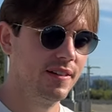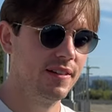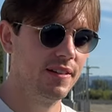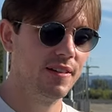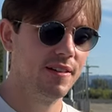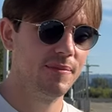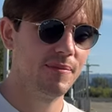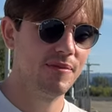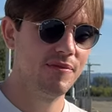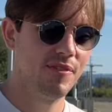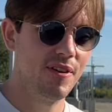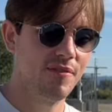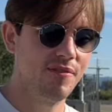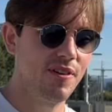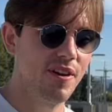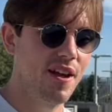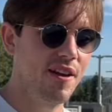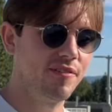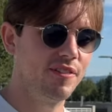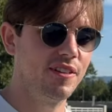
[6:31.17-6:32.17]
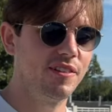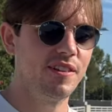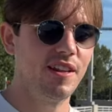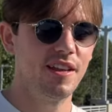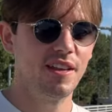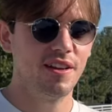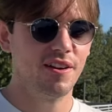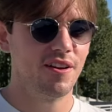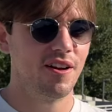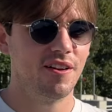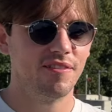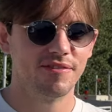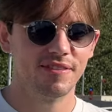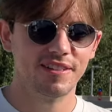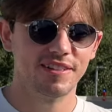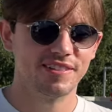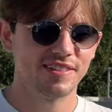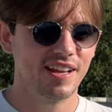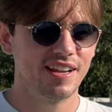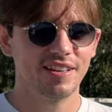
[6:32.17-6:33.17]
Um, if you ever have to take it off on
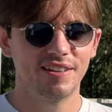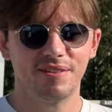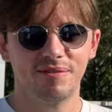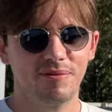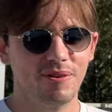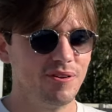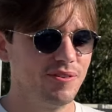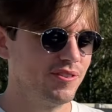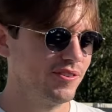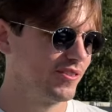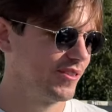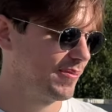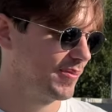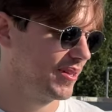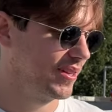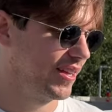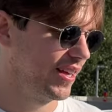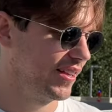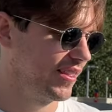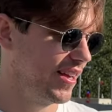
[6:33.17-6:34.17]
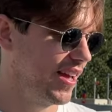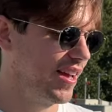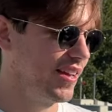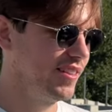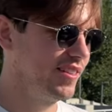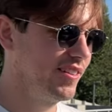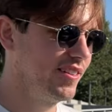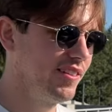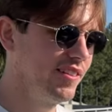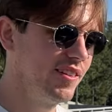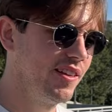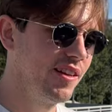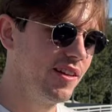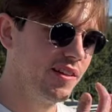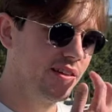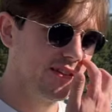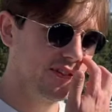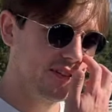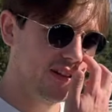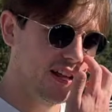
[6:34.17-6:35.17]
the side of the road or something like that,
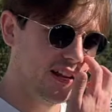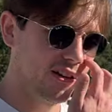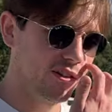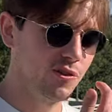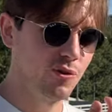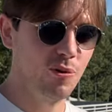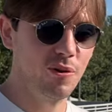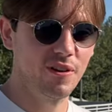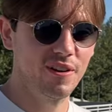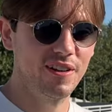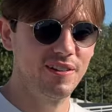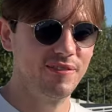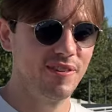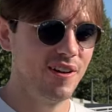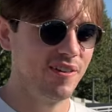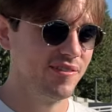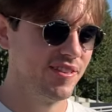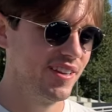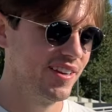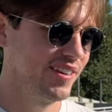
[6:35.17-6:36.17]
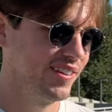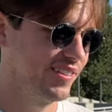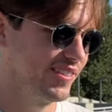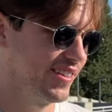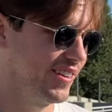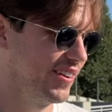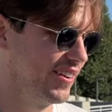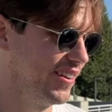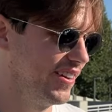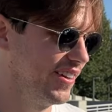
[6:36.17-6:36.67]
there's a lot of torque involved there. So